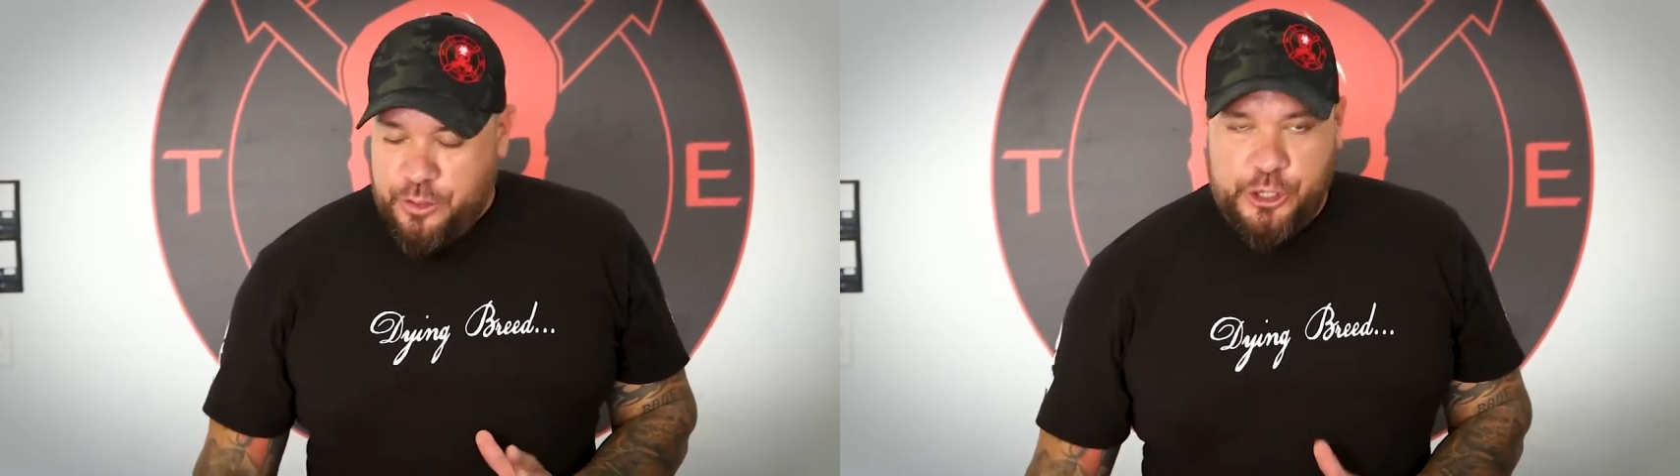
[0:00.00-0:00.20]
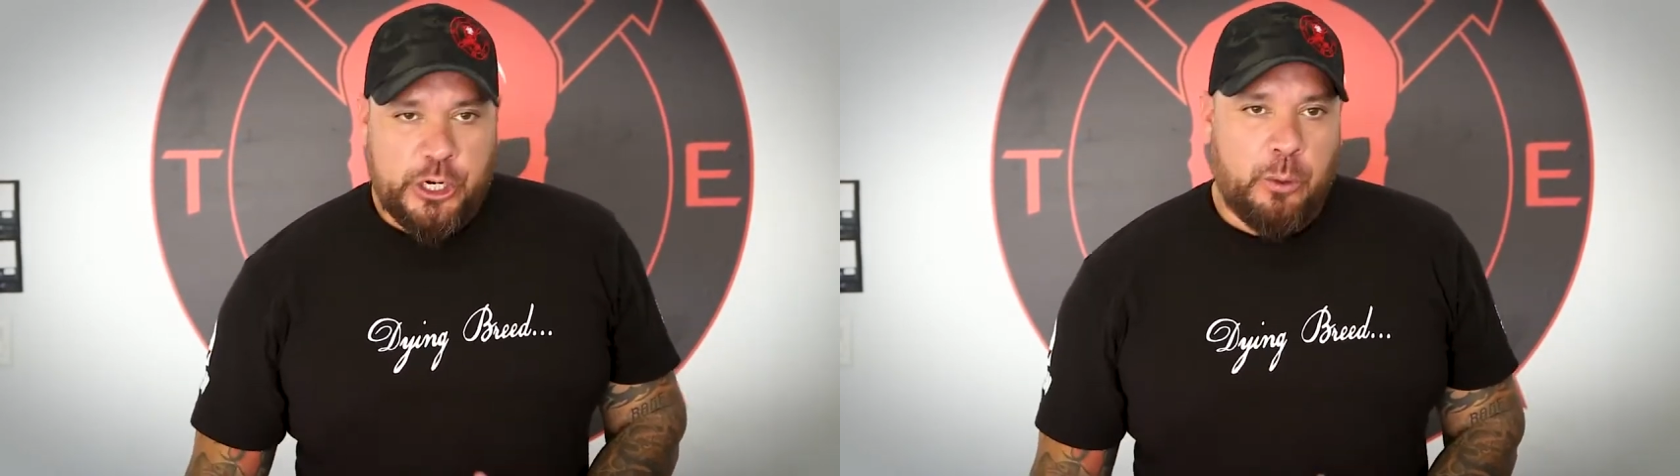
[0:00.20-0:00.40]

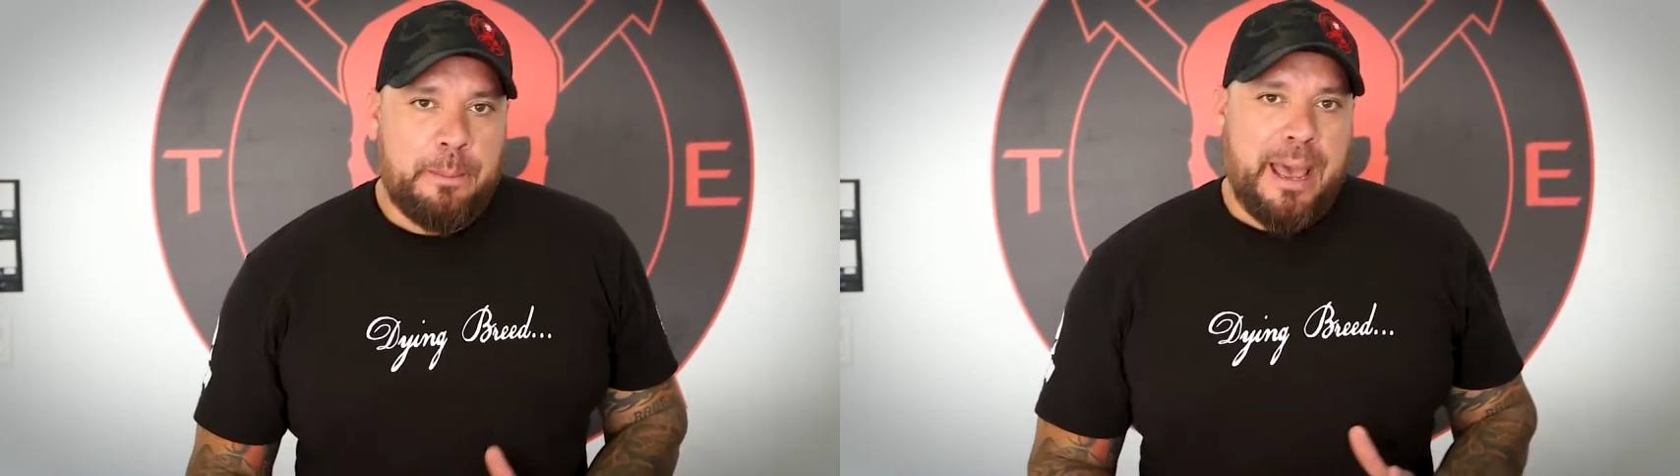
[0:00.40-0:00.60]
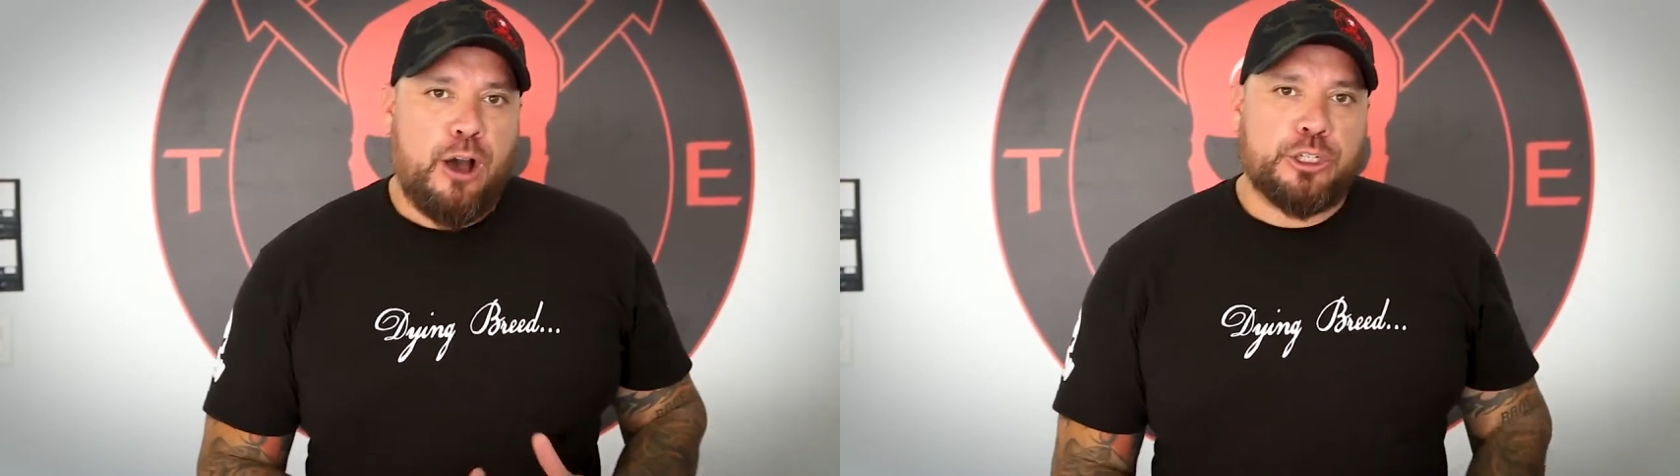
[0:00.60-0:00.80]
the
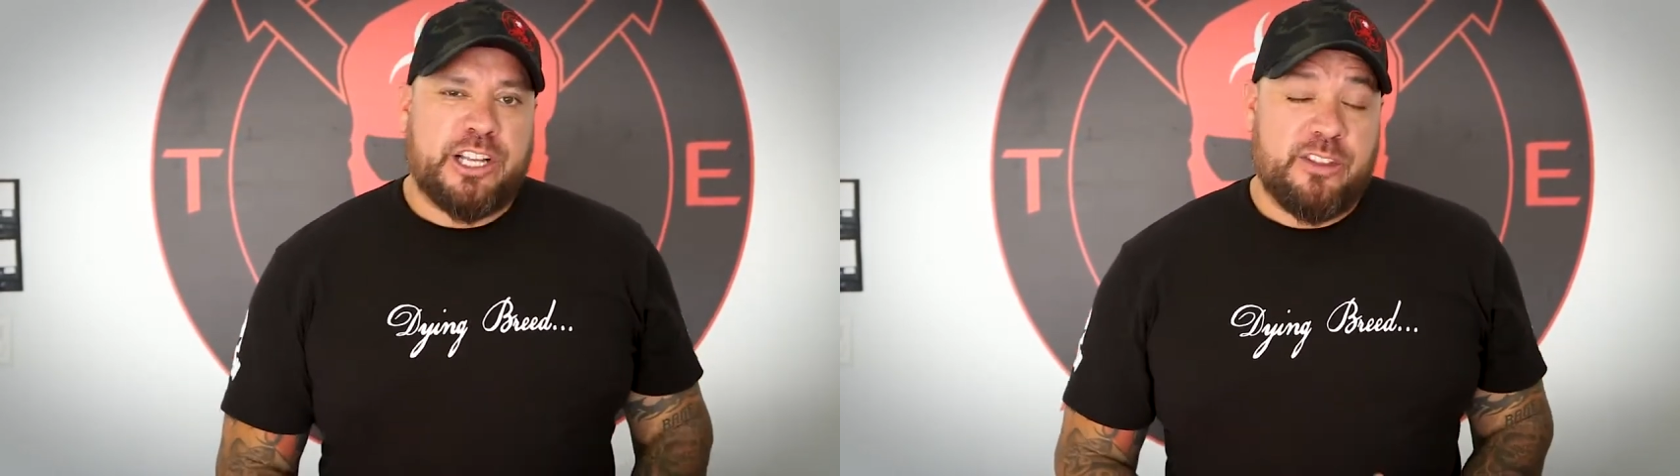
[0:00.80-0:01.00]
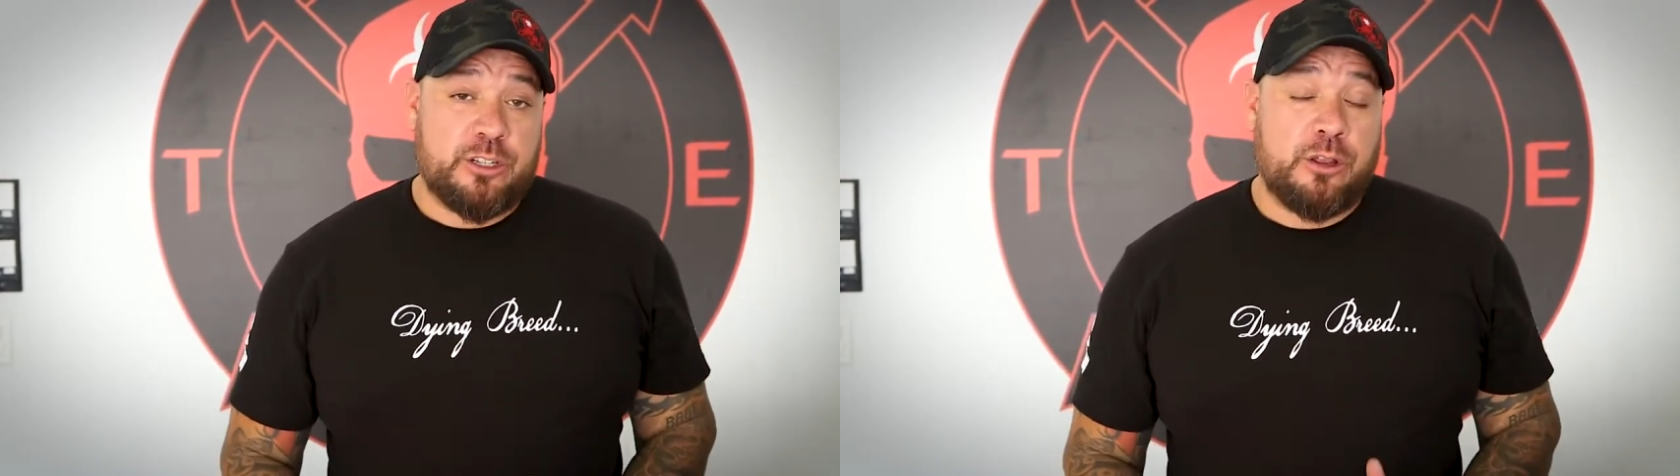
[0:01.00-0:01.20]
Joey
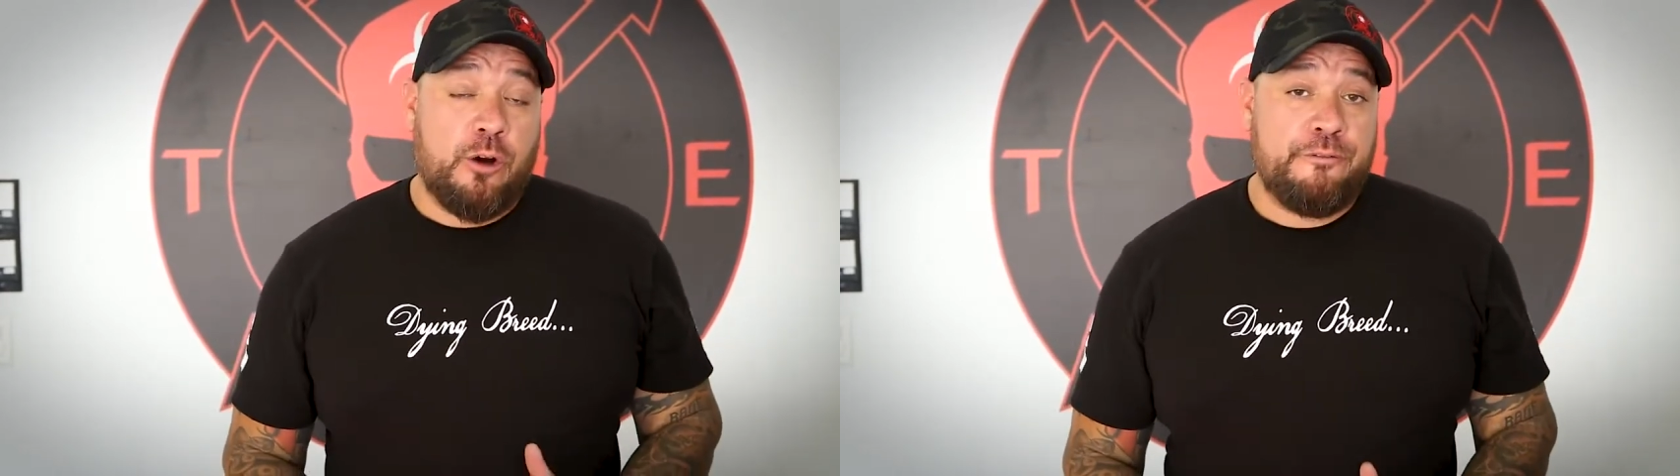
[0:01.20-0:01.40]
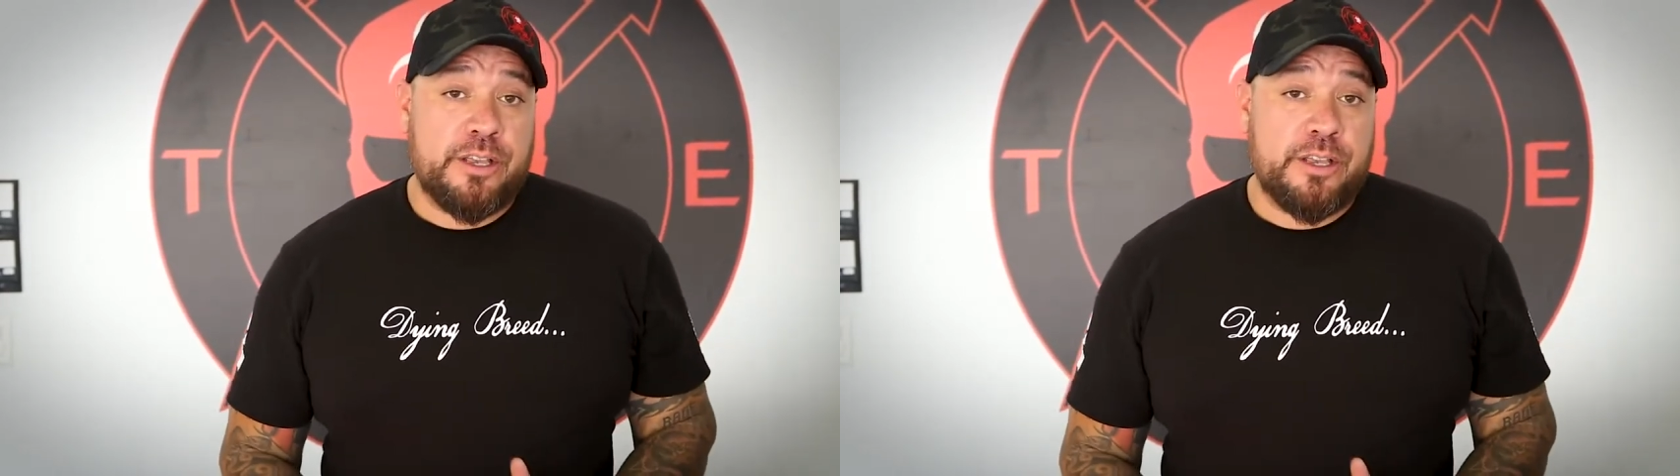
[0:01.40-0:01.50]
pouch and this low